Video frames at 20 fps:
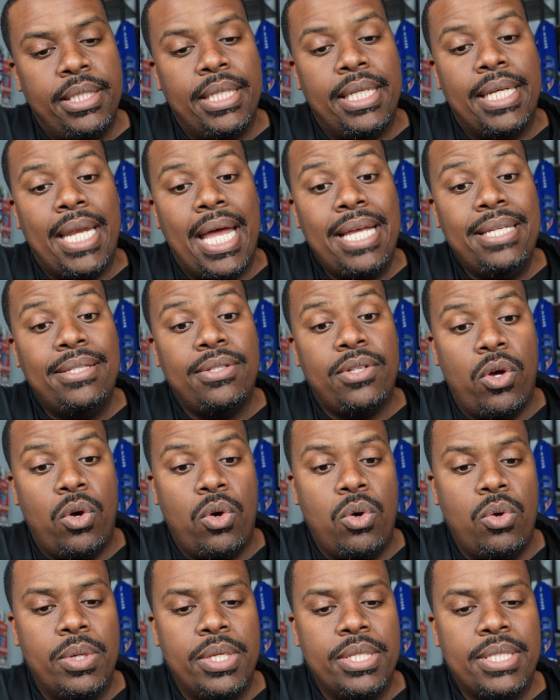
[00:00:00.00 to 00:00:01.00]
The NICE
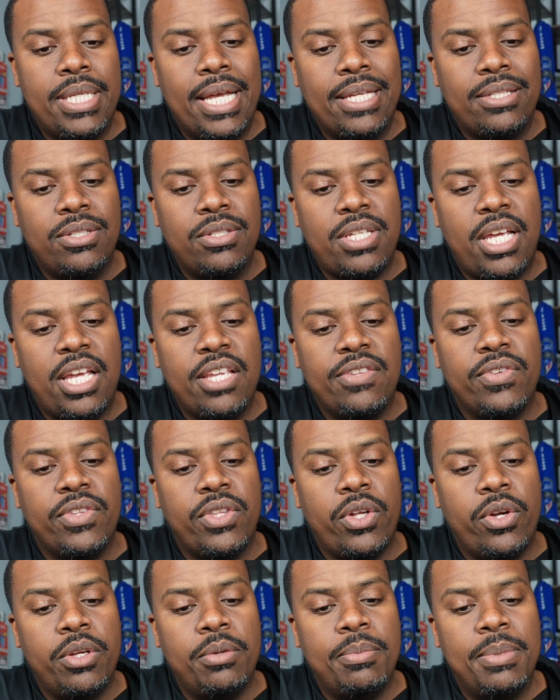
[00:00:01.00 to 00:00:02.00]
goal is exercise for
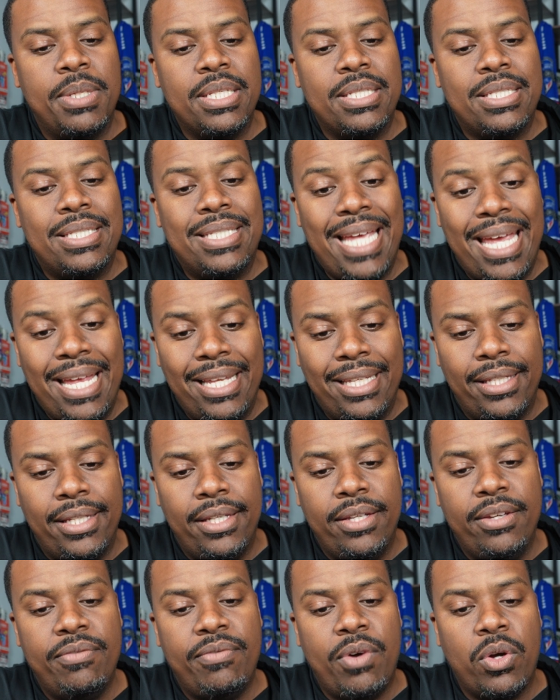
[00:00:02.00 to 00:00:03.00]
30 minutes
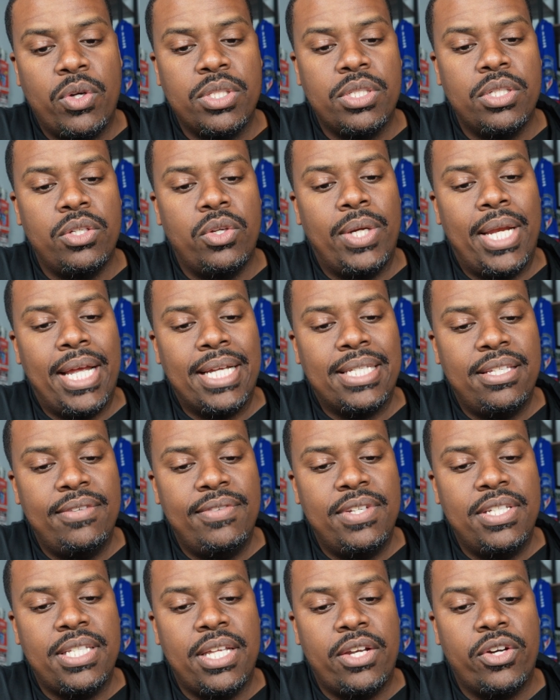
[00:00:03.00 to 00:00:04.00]
daily, focusing on
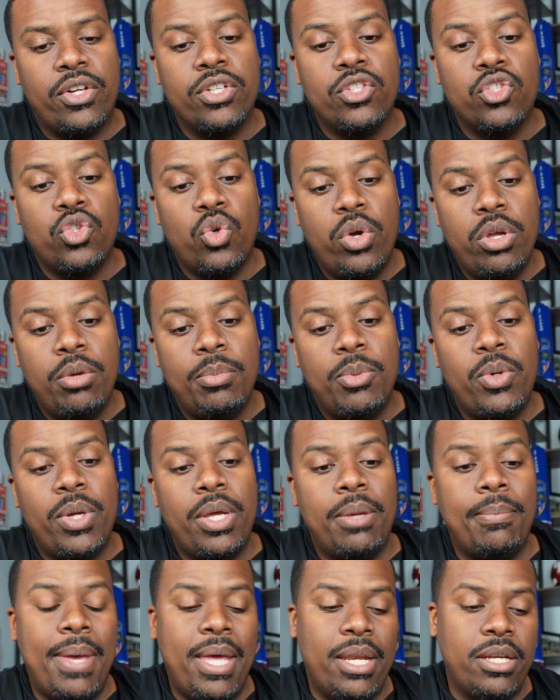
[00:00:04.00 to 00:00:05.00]
activities that are enjoyable
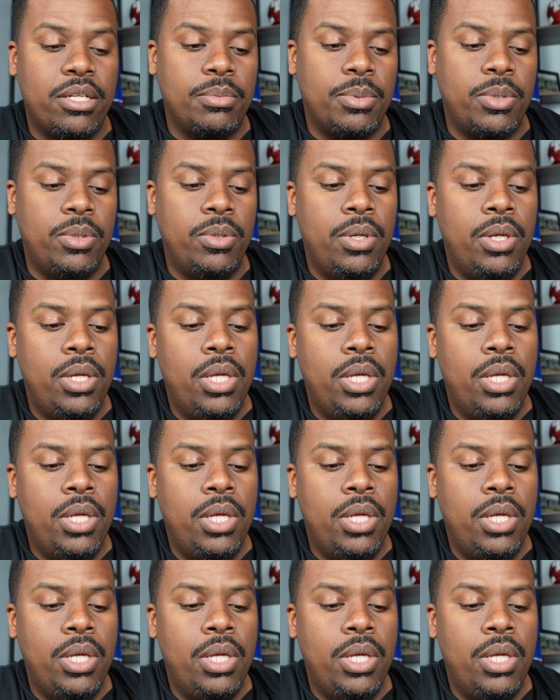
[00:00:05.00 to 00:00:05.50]
and manageable.